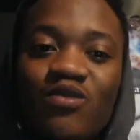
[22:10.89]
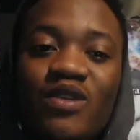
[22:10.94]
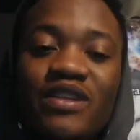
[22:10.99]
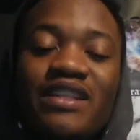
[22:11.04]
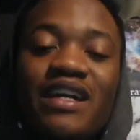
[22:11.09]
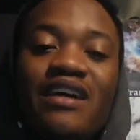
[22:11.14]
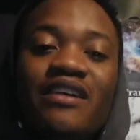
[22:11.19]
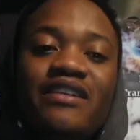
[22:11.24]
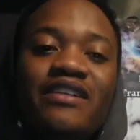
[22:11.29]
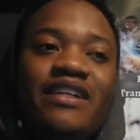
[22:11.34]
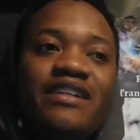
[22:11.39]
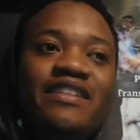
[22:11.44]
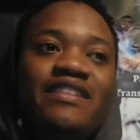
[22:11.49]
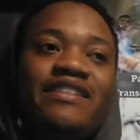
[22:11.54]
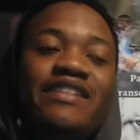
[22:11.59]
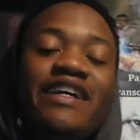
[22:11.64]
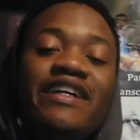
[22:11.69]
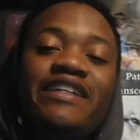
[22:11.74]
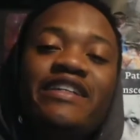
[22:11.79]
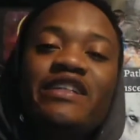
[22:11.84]
without
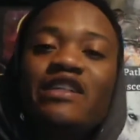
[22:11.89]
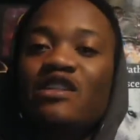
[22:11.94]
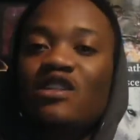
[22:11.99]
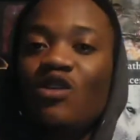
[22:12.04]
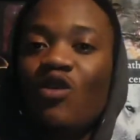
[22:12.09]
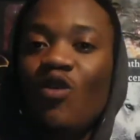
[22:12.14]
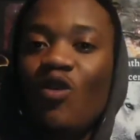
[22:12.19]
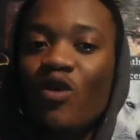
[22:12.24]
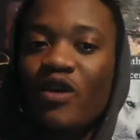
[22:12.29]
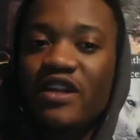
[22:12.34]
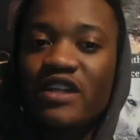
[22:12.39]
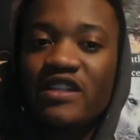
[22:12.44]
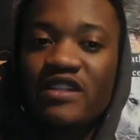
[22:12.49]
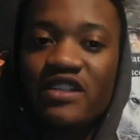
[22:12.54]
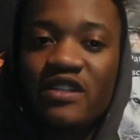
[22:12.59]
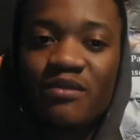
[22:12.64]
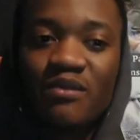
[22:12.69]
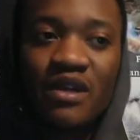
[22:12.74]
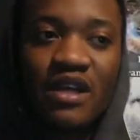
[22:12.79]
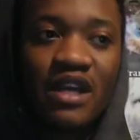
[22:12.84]
studying the
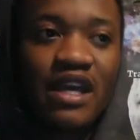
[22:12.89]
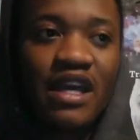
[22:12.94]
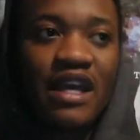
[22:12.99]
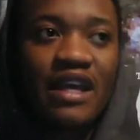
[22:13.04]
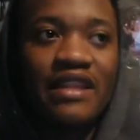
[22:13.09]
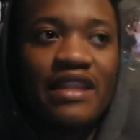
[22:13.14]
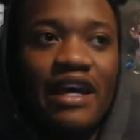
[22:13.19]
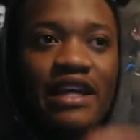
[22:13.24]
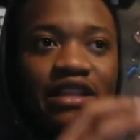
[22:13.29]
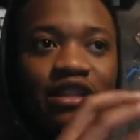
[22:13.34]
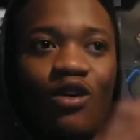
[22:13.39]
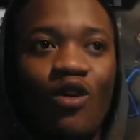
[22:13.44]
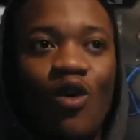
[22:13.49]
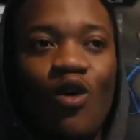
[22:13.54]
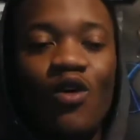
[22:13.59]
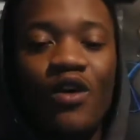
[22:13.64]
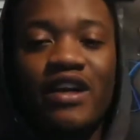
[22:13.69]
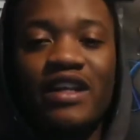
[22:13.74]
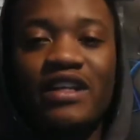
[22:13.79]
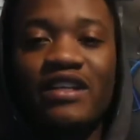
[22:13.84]
organism. That the
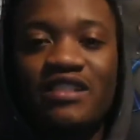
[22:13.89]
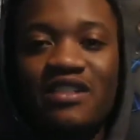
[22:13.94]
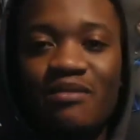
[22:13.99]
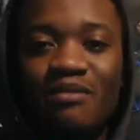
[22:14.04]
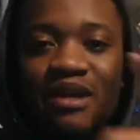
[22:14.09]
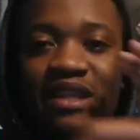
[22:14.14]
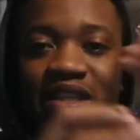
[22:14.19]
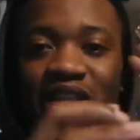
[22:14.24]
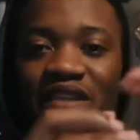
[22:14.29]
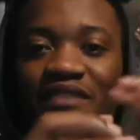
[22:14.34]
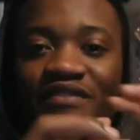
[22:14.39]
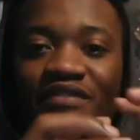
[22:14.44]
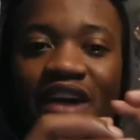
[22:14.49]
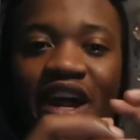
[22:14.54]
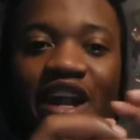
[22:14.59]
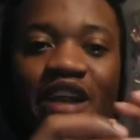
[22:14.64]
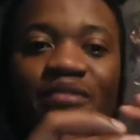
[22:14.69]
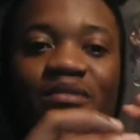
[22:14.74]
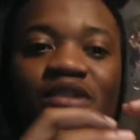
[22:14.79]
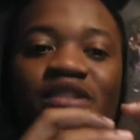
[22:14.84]
organism and the
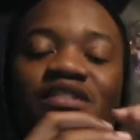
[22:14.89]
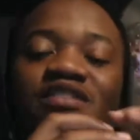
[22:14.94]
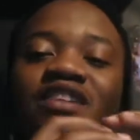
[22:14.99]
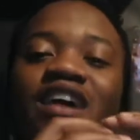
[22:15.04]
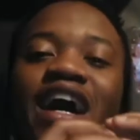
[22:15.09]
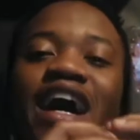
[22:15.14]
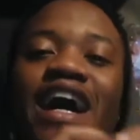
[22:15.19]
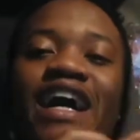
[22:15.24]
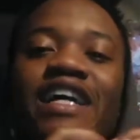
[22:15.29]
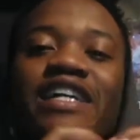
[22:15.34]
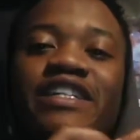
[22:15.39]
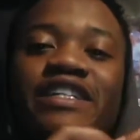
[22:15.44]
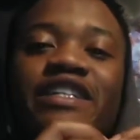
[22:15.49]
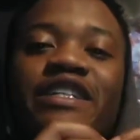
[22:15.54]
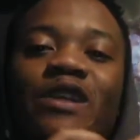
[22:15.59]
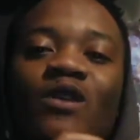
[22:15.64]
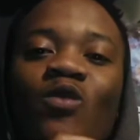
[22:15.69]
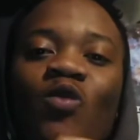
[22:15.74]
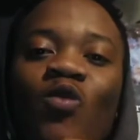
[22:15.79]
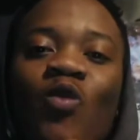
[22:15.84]
environment are actually
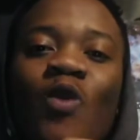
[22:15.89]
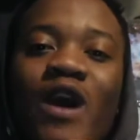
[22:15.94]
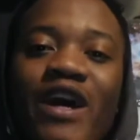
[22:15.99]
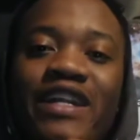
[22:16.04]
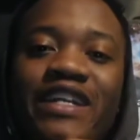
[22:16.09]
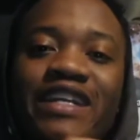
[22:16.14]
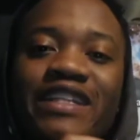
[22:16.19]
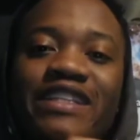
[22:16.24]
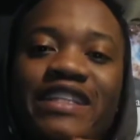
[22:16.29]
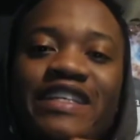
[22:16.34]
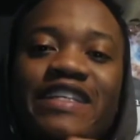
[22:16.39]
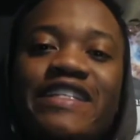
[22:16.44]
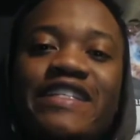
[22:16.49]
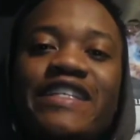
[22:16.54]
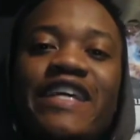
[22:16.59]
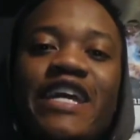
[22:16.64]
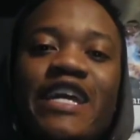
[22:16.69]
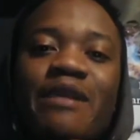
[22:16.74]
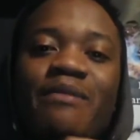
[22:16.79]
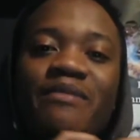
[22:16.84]
one and the
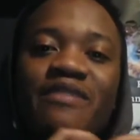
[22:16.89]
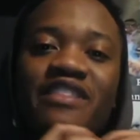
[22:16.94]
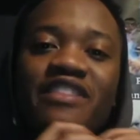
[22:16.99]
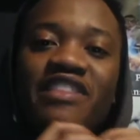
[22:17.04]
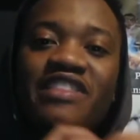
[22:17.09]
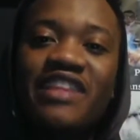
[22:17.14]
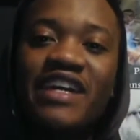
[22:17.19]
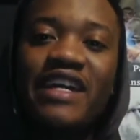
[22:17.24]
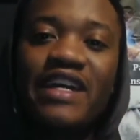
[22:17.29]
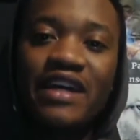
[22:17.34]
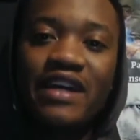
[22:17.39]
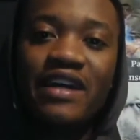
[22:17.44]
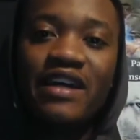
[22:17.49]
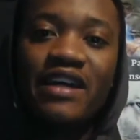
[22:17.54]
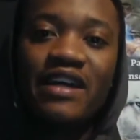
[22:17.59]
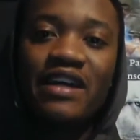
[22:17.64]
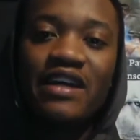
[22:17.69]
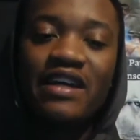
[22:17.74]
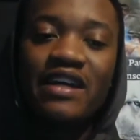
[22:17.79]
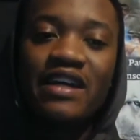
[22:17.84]
same thing.
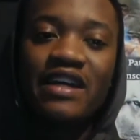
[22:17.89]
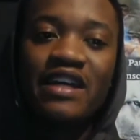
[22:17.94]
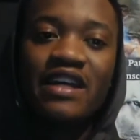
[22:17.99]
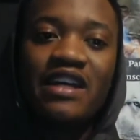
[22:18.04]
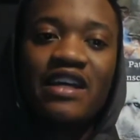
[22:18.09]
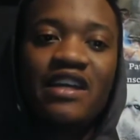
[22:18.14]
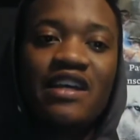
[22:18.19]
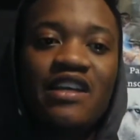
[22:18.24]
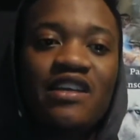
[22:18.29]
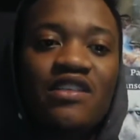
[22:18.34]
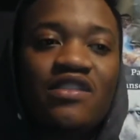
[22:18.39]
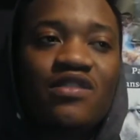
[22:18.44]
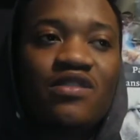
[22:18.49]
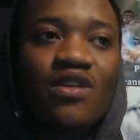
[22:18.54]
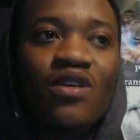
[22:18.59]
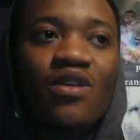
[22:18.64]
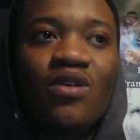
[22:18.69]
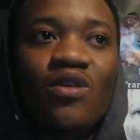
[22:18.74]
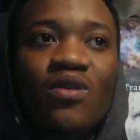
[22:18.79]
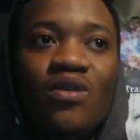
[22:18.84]

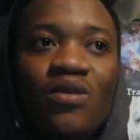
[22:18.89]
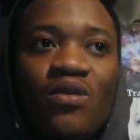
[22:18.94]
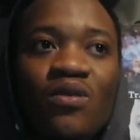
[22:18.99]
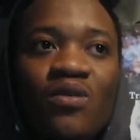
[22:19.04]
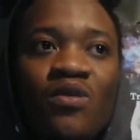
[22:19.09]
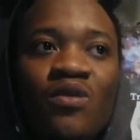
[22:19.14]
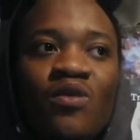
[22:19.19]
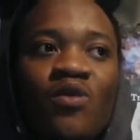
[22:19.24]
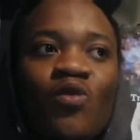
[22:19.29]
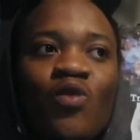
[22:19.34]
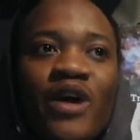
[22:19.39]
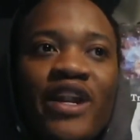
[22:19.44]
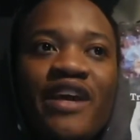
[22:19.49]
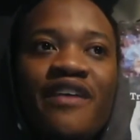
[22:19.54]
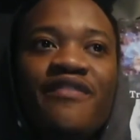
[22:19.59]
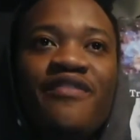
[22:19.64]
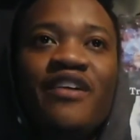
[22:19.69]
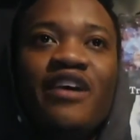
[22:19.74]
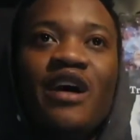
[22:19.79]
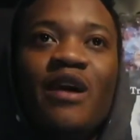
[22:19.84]
So
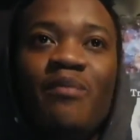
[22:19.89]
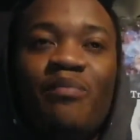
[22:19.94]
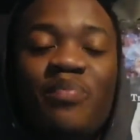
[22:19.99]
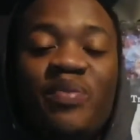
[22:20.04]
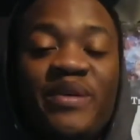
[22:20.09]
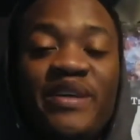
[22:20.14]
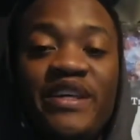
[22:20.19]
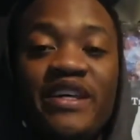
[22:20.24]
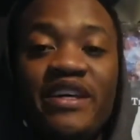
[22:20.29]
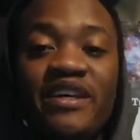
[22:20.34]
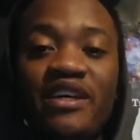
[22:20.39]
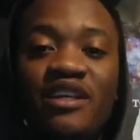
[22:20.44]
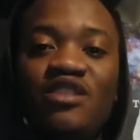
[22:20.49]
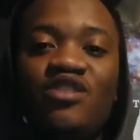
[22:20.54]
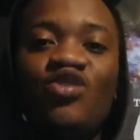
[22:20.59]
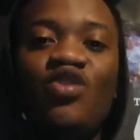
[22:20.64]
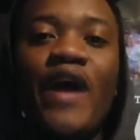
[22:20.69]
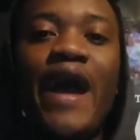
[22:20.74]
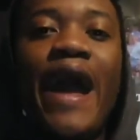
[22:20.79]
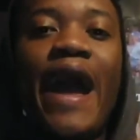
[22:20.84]
whatever appears
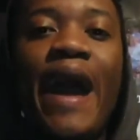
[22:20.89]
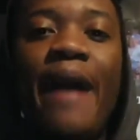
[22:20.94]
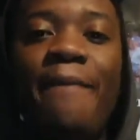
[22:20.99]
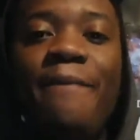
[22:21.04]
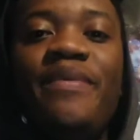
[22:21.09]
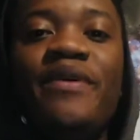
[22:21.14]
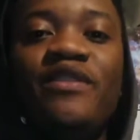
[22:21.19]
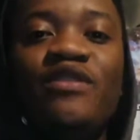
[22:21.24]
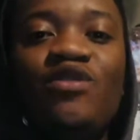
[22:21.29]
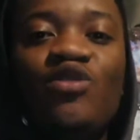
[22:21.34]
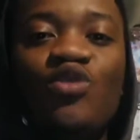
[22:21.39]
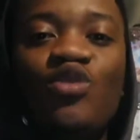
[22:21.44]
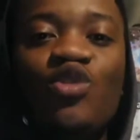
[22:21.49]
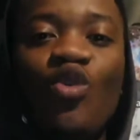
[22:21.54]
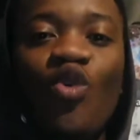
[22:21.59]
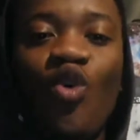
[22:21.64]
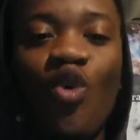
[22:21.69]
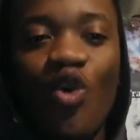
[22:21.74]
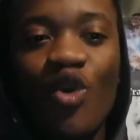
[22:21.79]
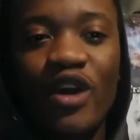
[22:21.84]
to happen to the
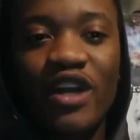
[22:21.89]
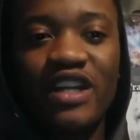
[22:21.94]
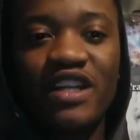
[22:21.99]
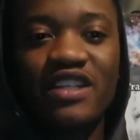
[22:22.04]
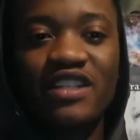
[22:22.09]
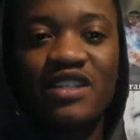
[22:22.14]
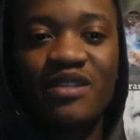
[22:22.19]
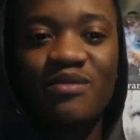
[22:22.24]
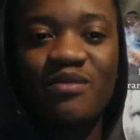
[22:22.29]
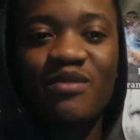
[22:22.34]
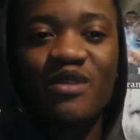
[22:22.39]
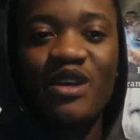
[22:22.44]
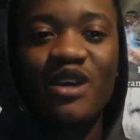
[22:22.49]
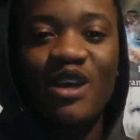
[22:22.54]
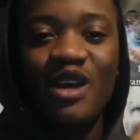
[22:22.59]
organism